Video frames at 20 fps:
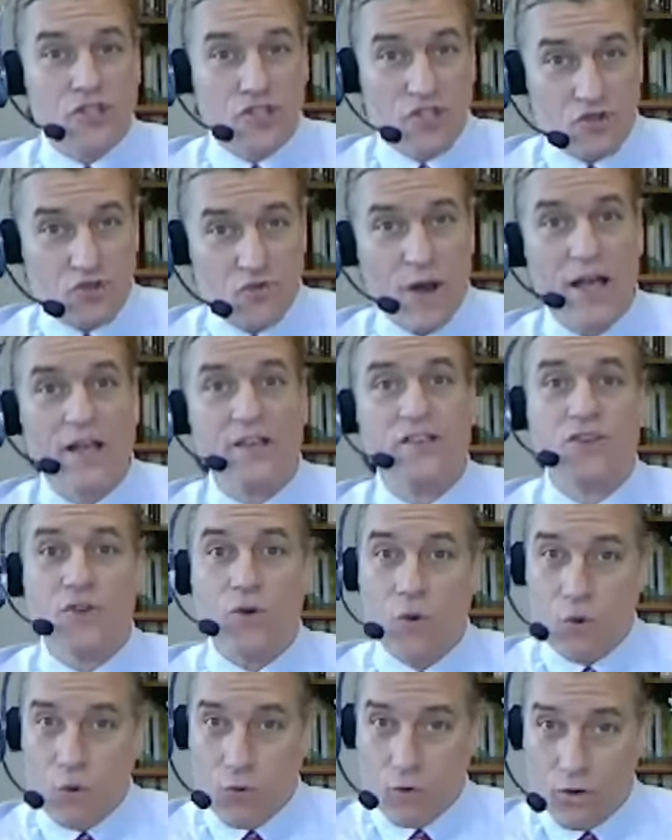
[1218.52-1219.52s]
stress
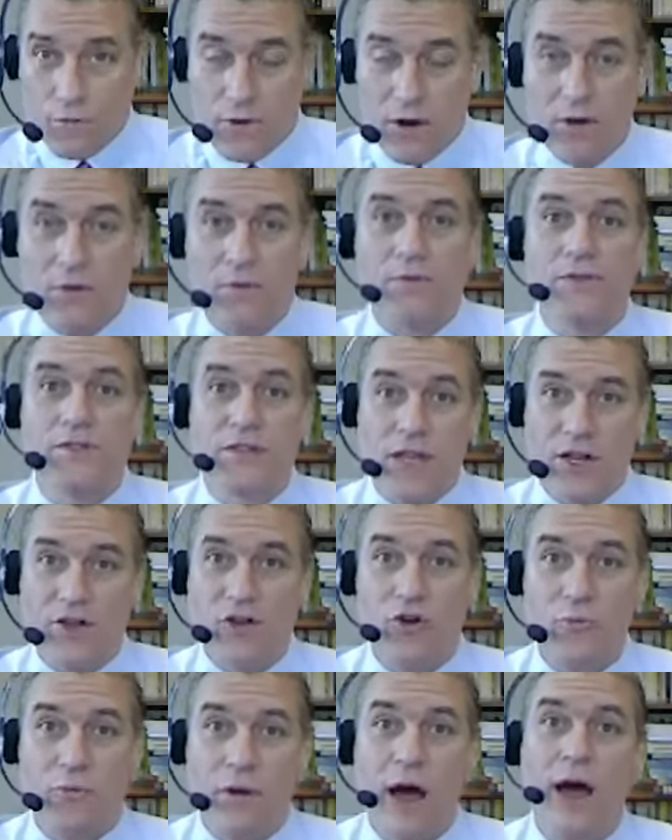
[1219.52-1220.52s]
hormones in
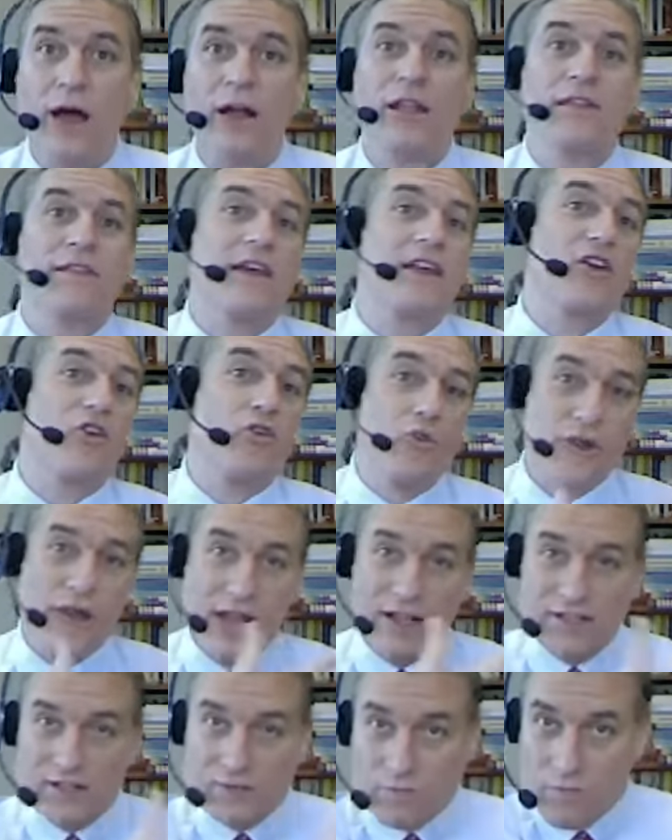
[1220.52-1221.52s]
your body that
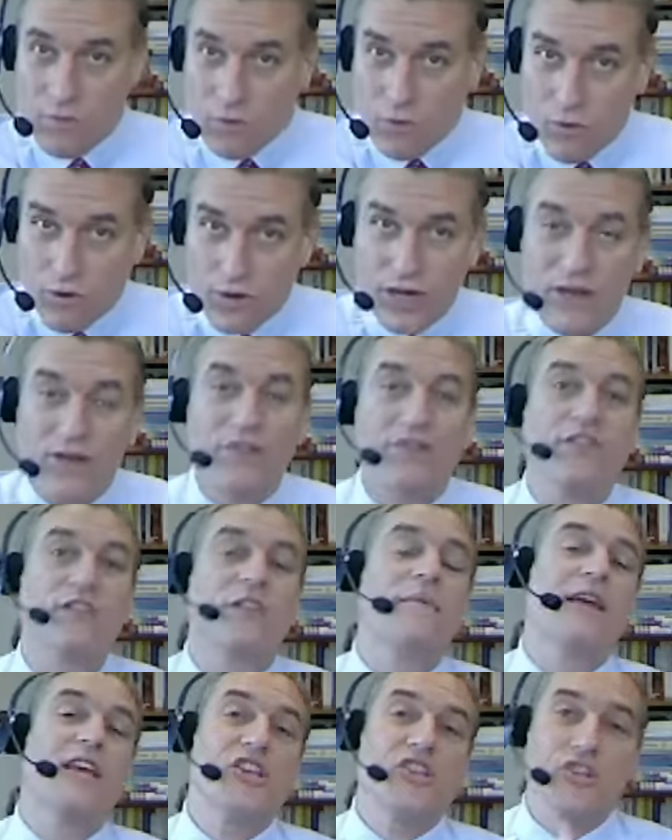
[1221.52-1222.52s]
creates more
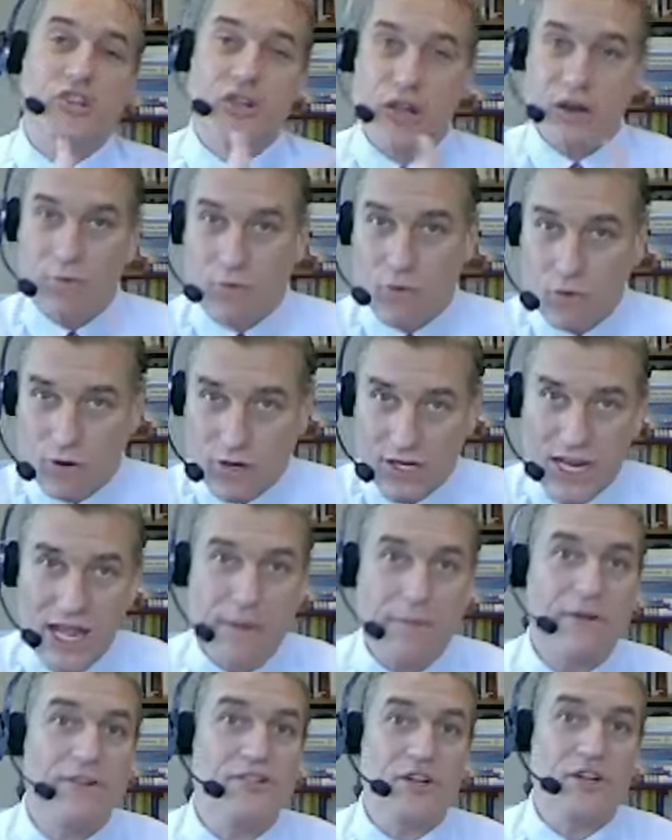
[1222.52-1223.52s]
inflammation and more
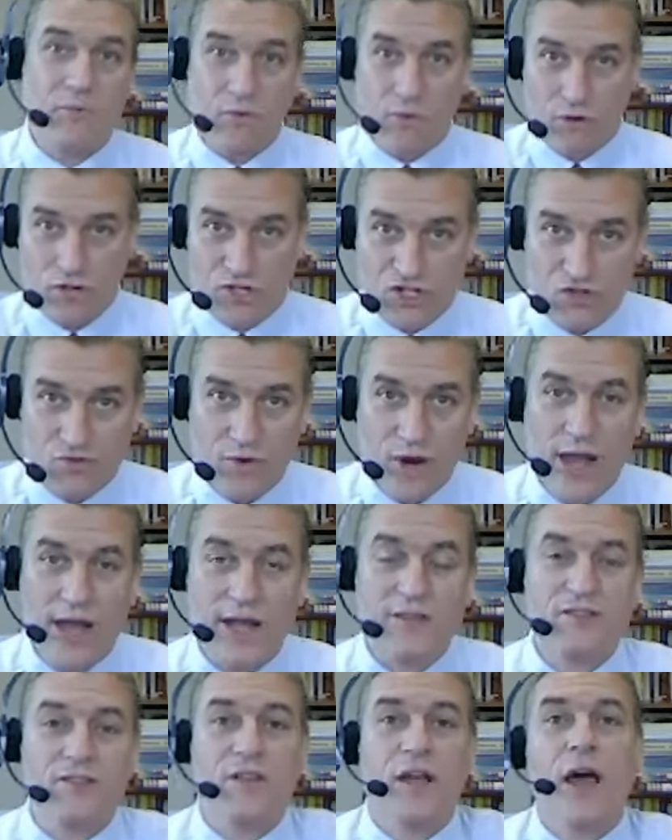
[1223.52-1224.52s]
damage and more stress,
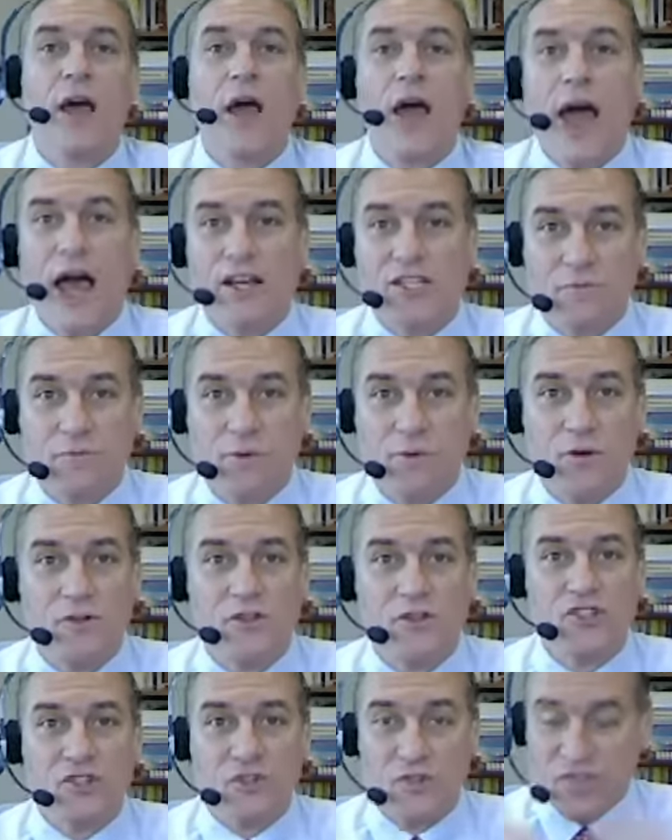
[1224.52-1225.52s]
as opposed
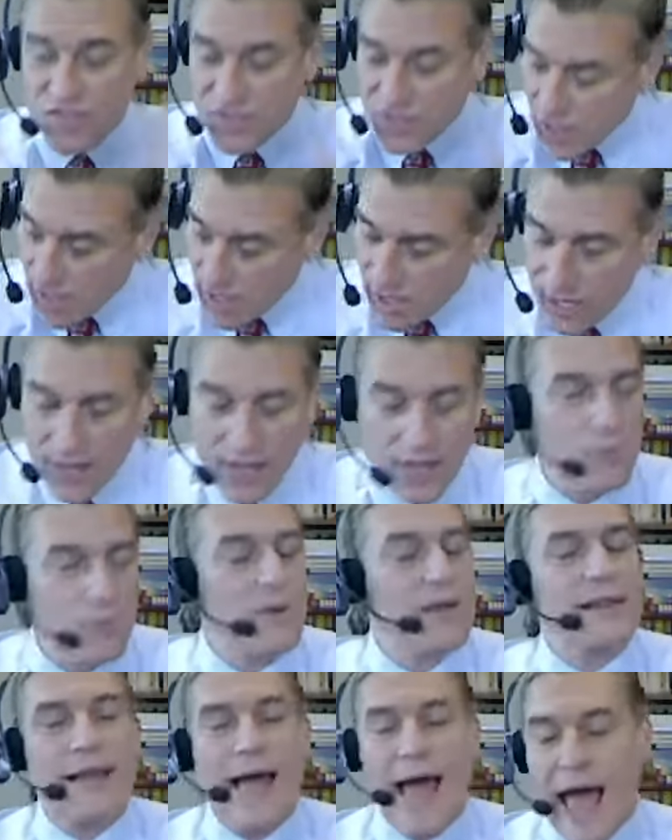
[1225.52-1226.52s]
to sitting and
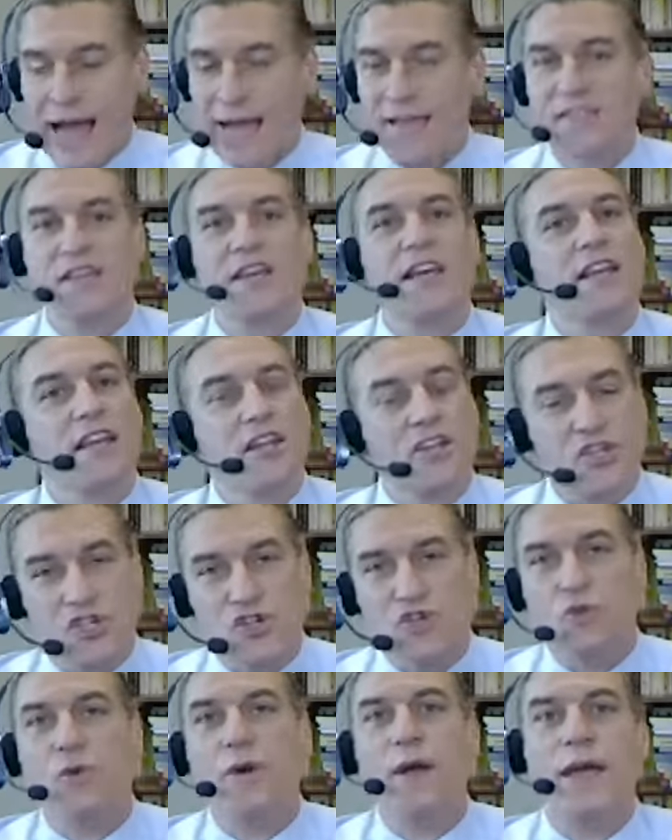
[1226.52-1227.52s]
relaxing and
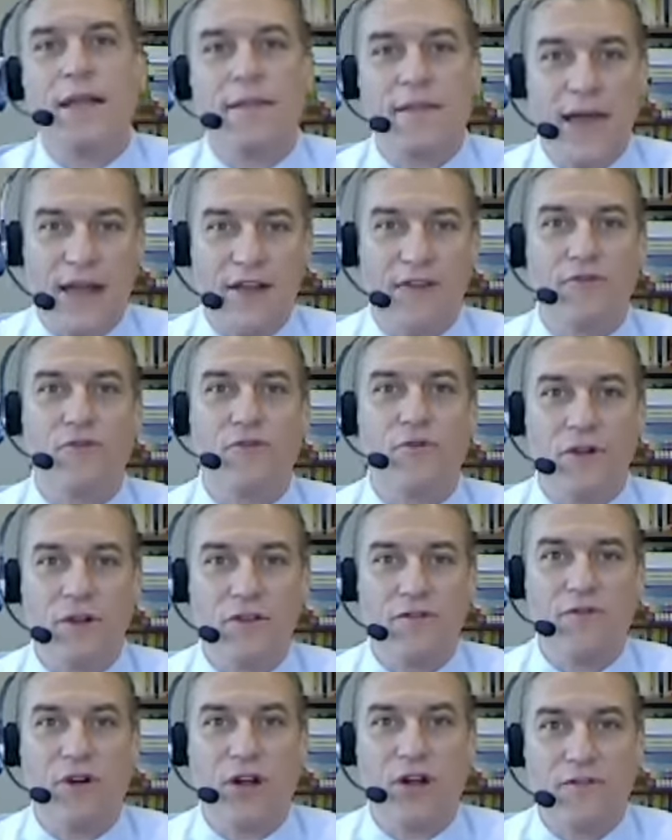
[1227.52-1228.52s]
enjoying that food in
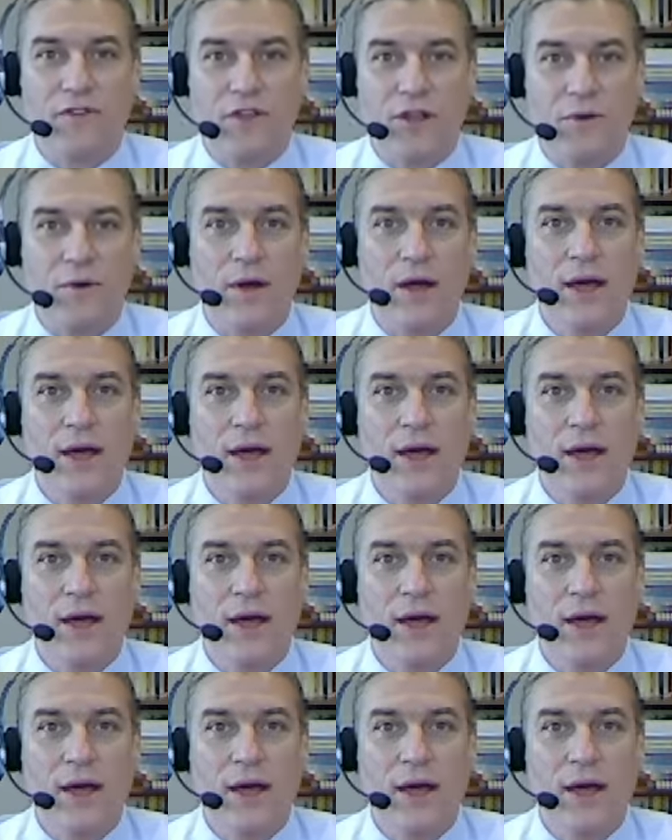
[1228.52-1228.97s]
front of you.